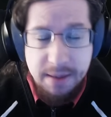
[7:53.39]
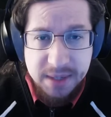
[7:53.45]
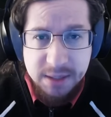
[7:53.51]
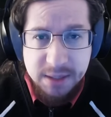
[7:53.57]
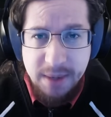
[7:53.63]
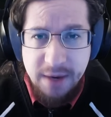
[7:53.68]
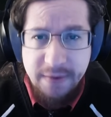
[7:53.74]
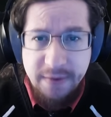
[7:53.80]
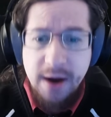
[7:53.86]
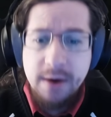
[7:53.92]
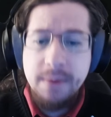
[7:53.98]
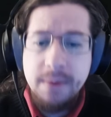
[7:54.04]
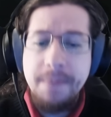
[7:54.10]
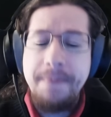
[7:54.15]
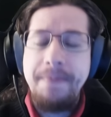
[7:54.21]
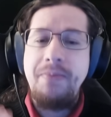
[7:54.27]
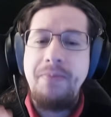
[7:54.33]
misspeak there,
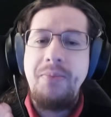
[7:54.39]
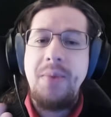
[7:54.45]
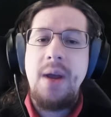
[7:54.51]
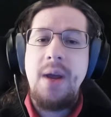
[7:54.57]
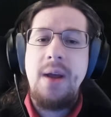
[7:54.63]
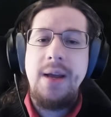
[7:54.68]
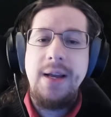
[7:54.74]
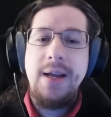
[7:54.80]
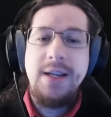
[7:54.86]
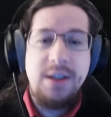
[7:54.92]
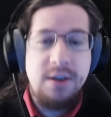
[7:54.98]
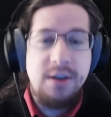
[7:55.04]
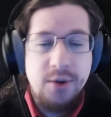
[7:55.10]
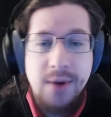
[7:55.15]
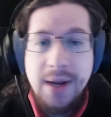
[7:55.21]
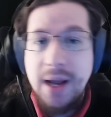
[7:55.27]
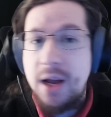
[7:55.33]
he's still
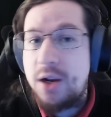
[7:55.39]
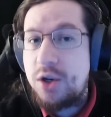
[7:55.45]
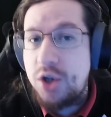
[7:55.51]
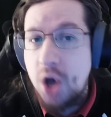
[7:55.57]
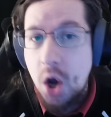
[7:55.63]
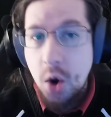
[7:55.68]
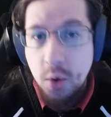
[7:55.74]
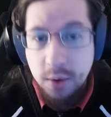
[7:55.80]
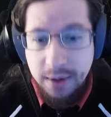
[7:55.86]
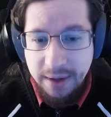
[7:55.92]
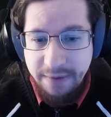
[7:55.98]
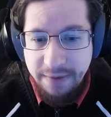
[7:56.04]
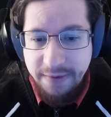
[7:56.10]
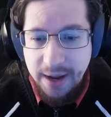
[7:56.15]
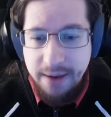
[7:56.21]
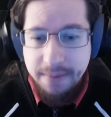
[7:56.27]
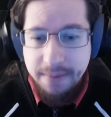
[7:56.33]
doing totally fine.